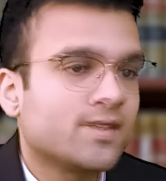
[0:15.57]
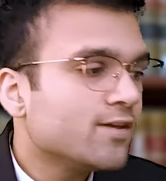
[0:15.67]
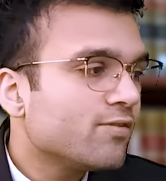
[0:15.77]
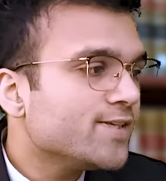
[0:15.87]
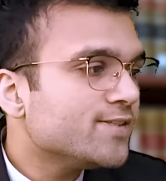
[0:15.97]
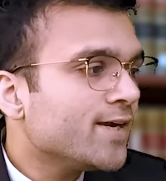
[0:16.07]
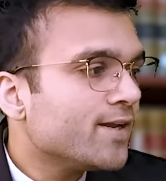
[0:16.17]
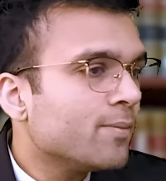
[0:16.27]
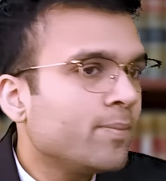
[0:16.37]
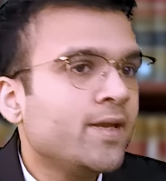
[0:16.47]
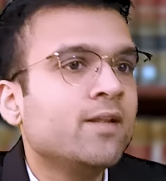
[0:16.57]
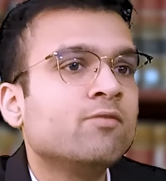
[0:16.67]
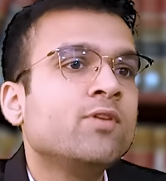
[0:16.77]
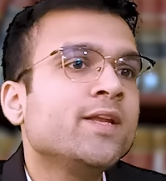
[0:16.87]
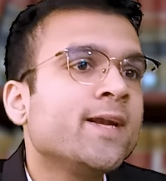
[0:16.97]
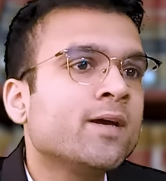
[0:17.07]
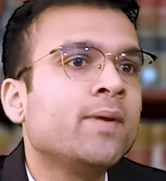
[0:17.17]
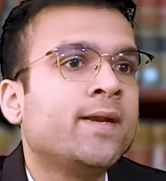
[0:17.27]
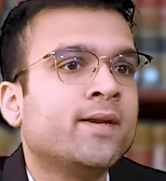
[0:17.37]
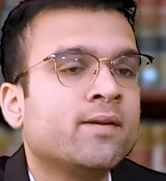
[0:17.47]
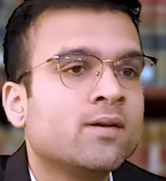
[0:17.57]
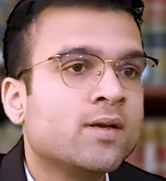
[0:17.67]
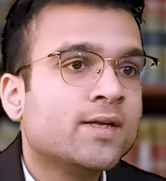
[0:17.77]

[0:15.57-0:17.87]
Otherwise, that appeal will get abated.